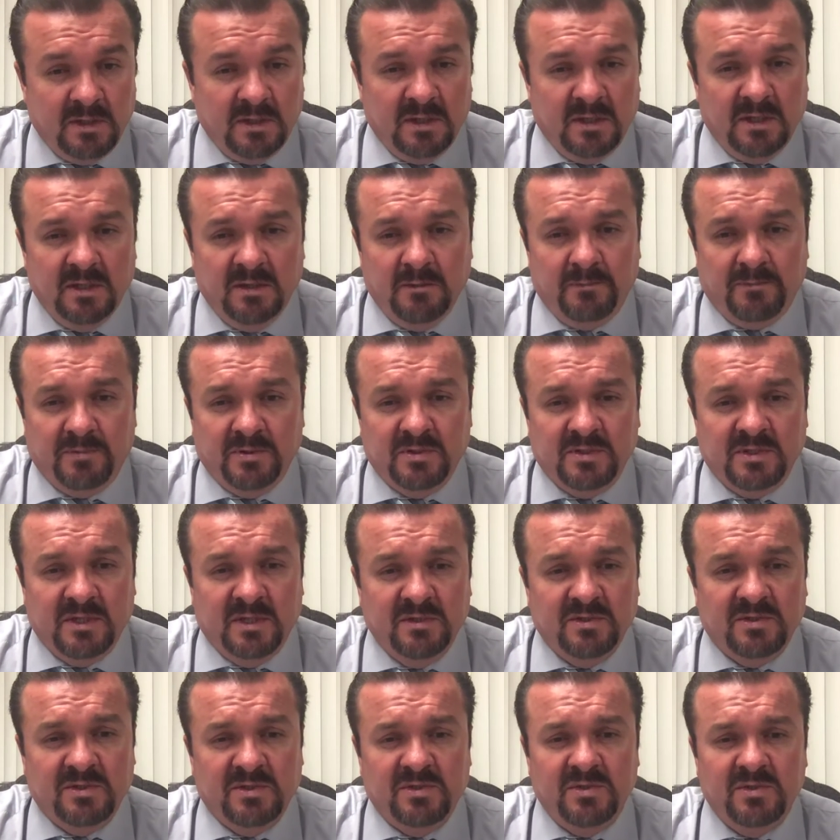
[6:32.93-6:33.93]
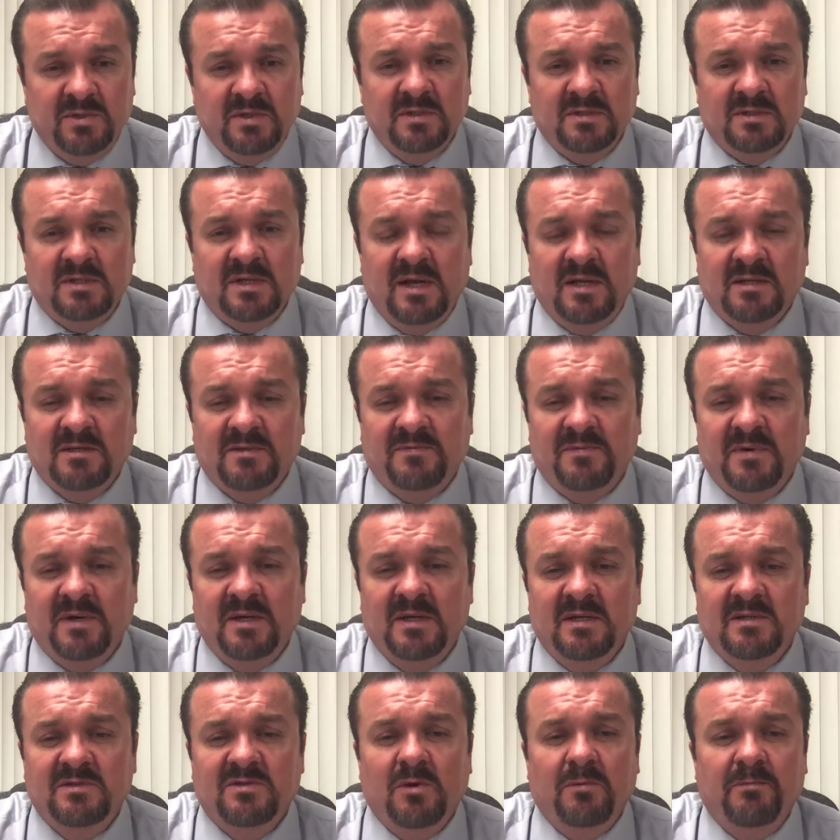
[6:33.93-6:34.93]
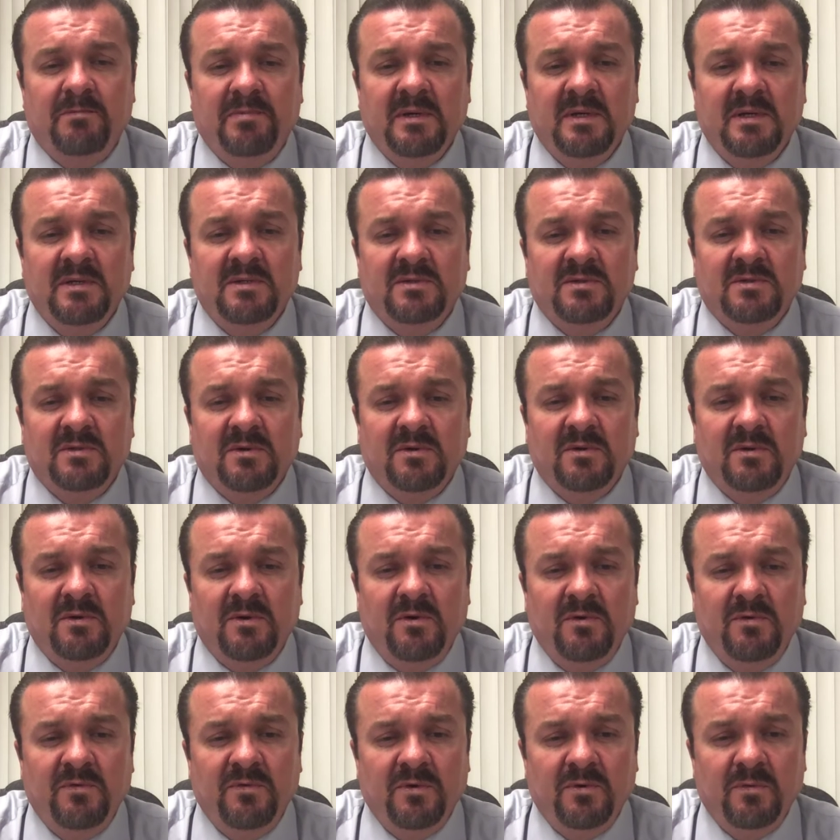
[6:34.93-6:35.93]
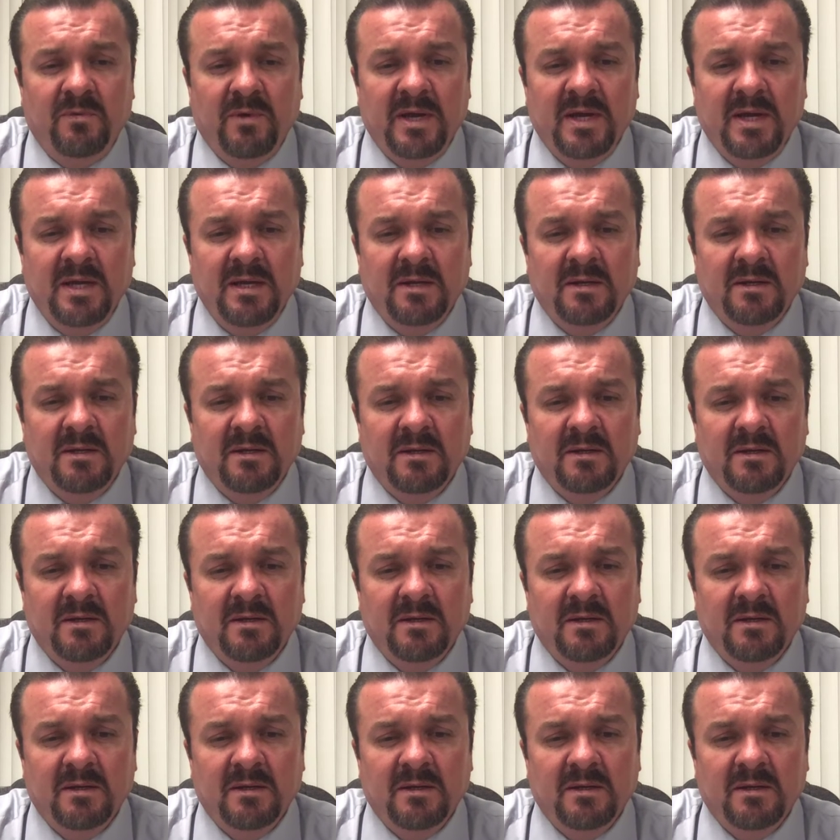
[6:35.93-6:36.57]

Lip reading: In the percent of students classified as obese or overweight,